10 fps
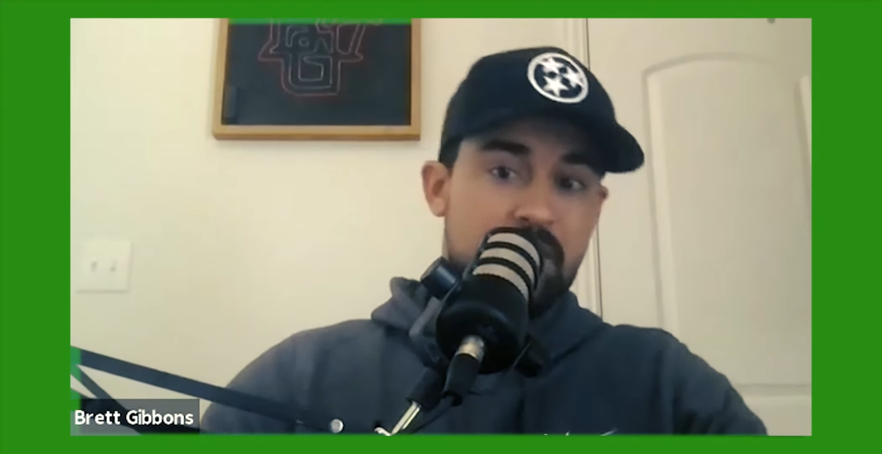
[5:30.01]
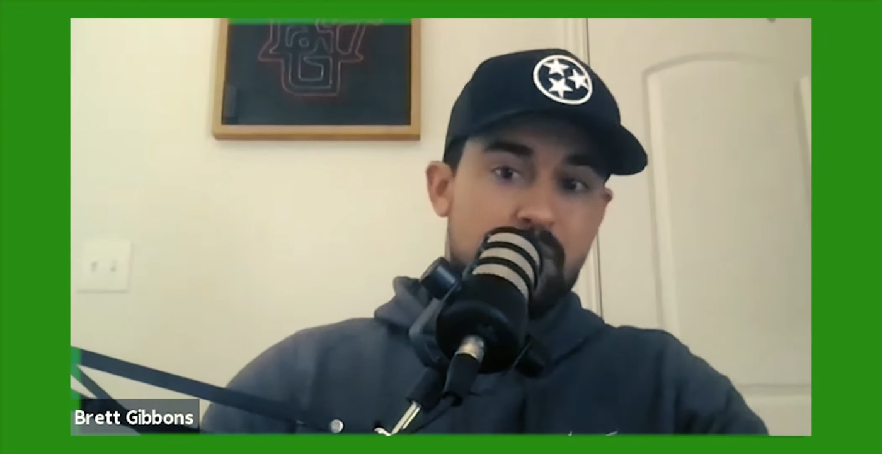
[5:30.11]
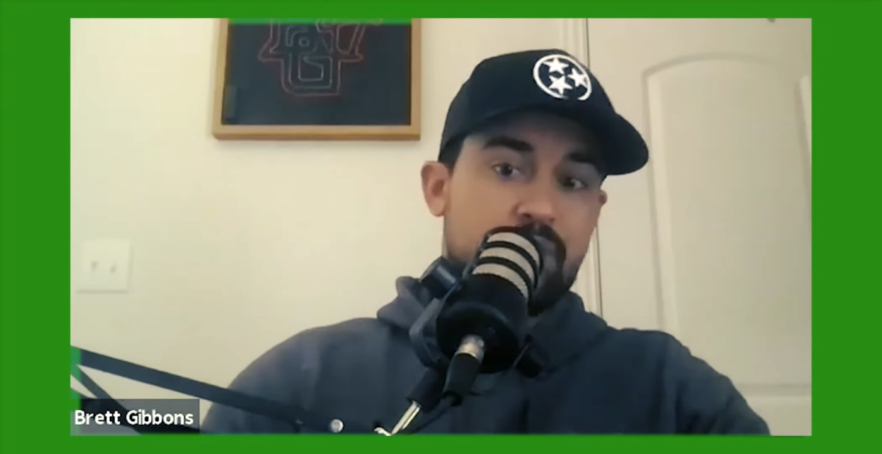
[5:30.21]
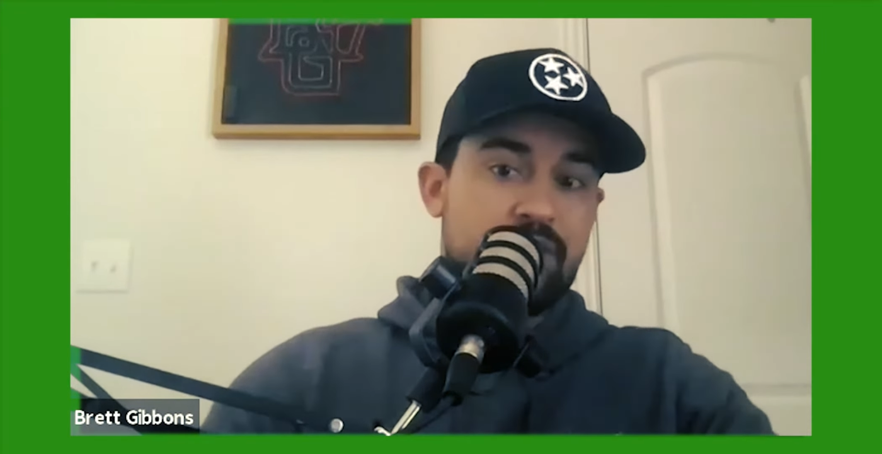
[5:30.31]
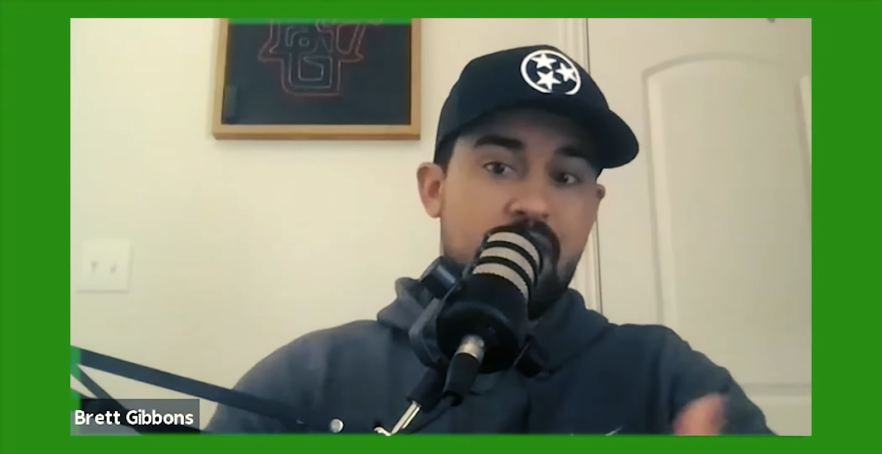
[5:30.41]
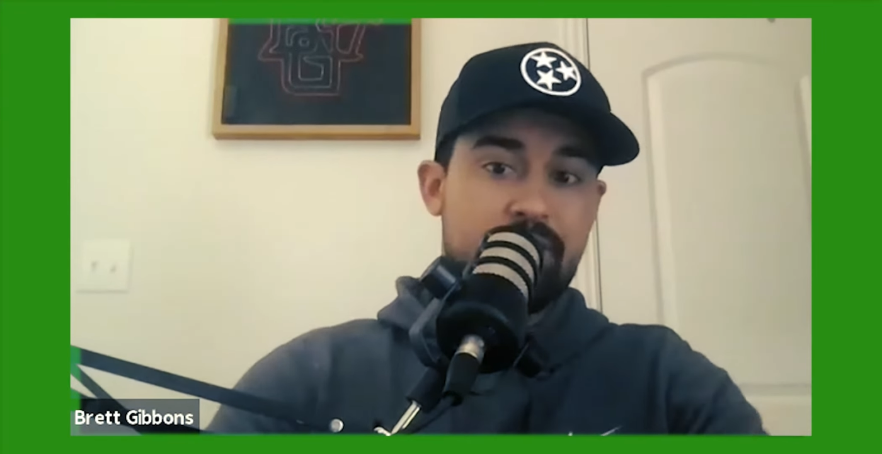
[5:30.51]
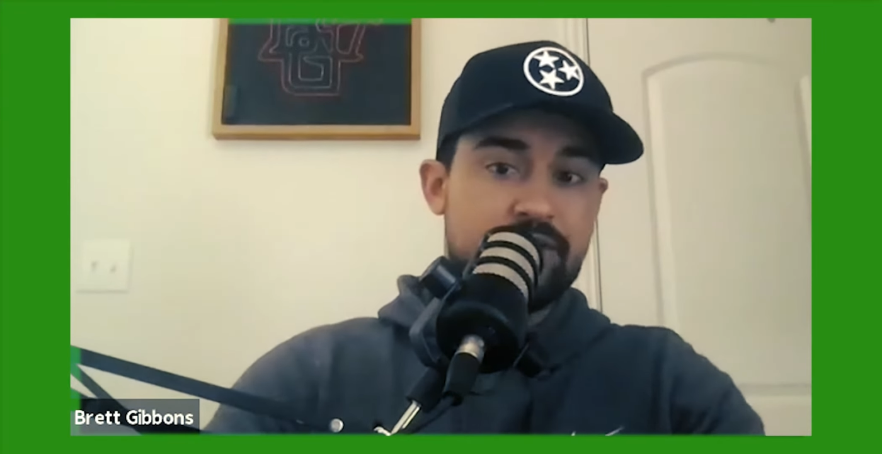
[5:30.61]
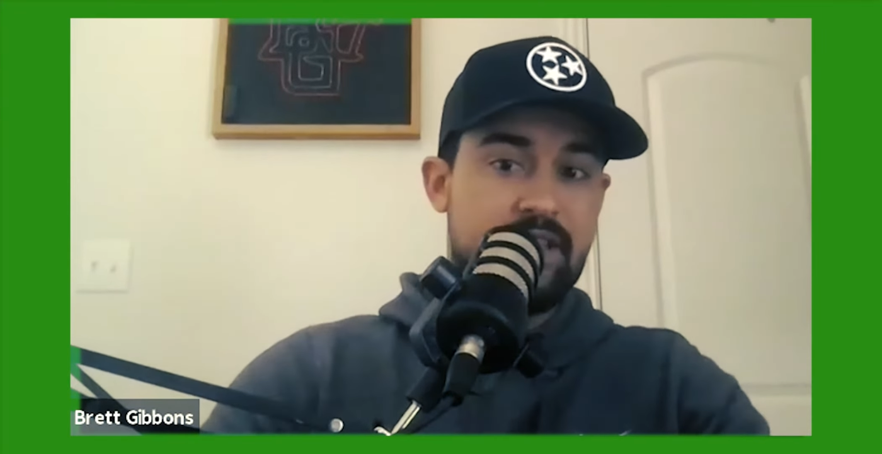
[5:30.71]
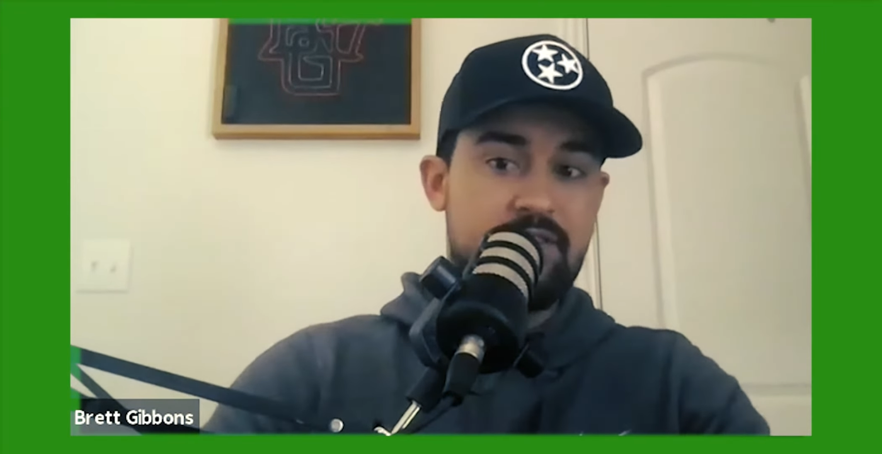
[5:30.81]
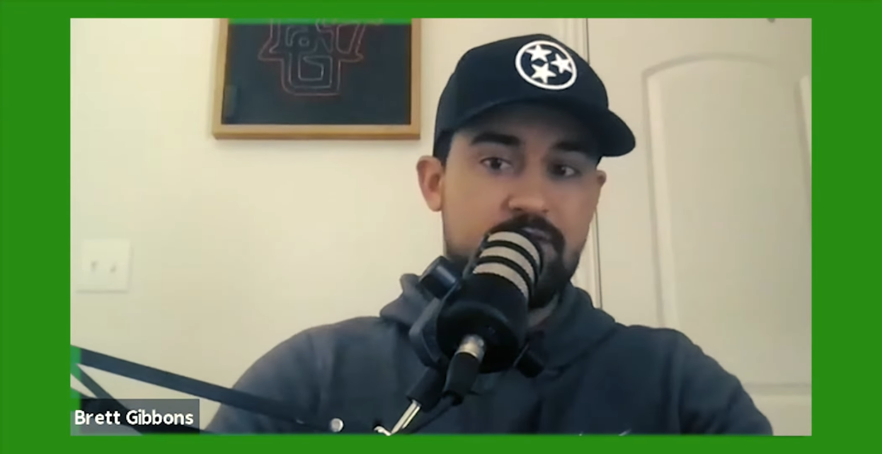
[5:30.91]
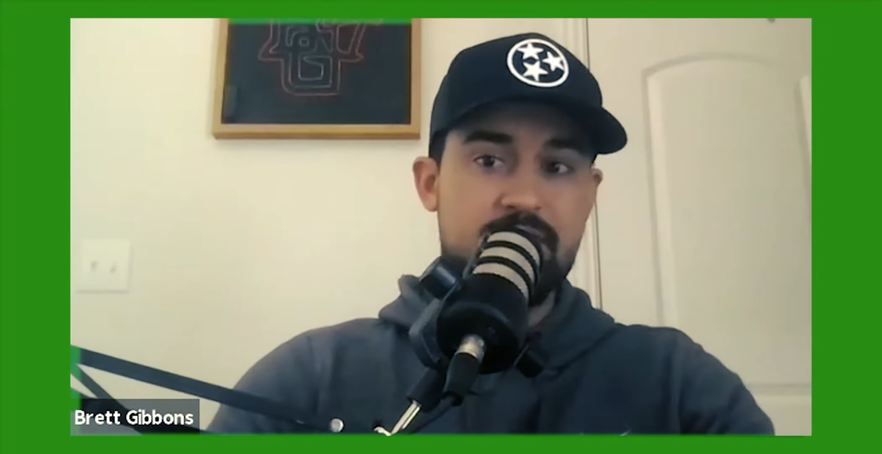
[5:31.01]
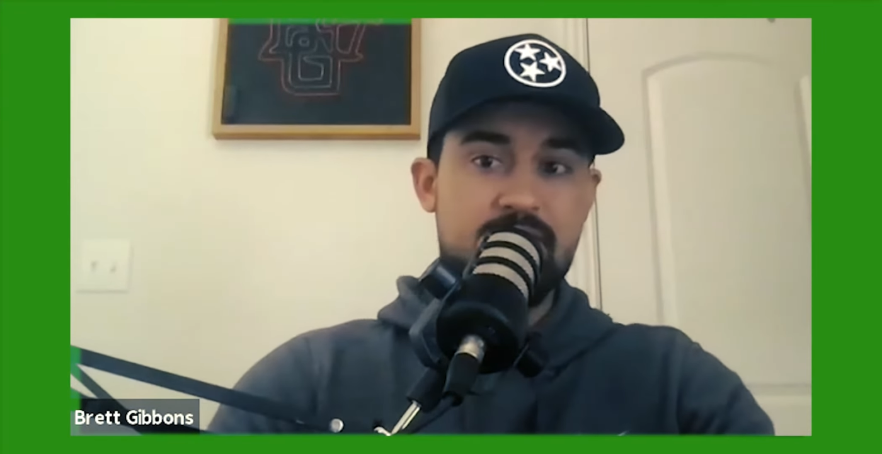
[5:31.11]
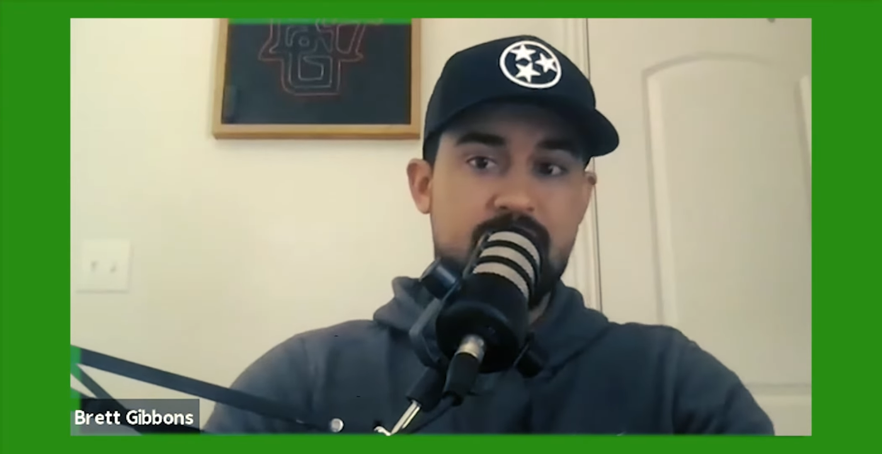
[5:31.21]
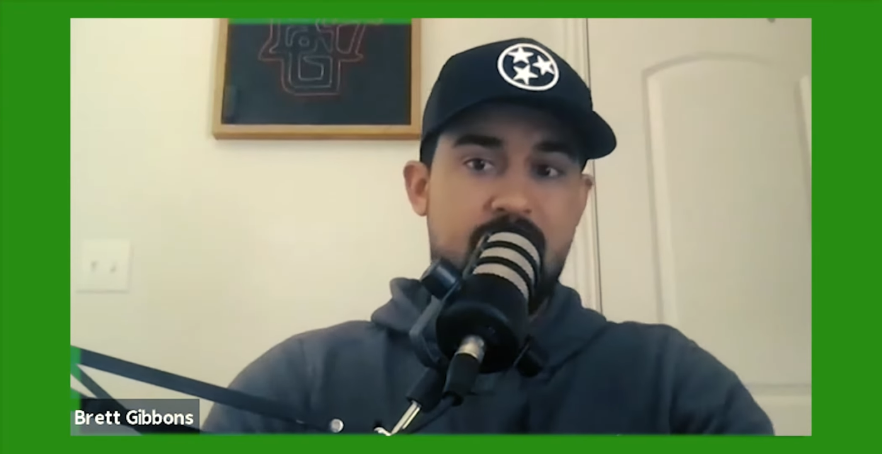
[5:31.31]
with conversations